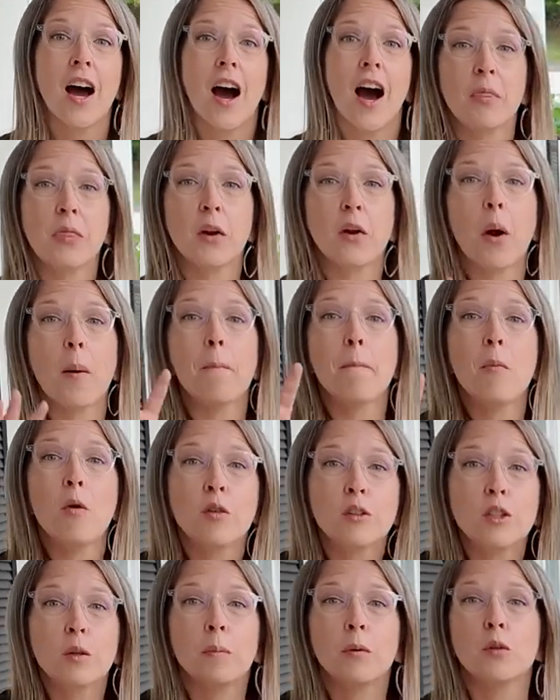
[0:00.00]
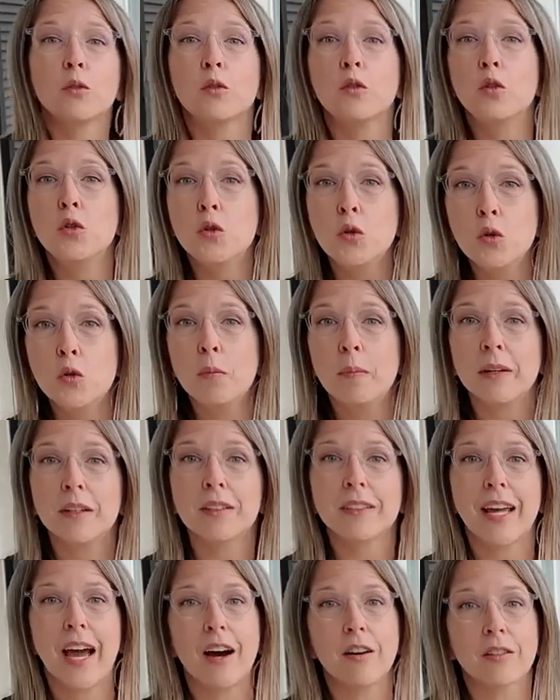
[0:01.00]
but there are multiple new
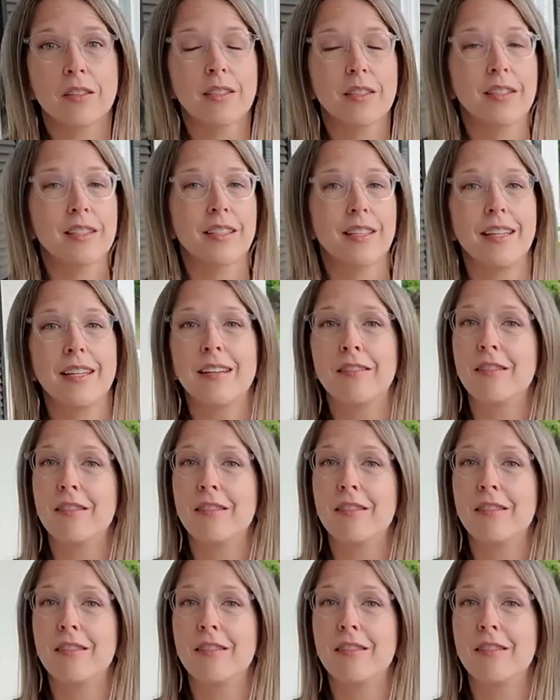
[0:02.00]
build houses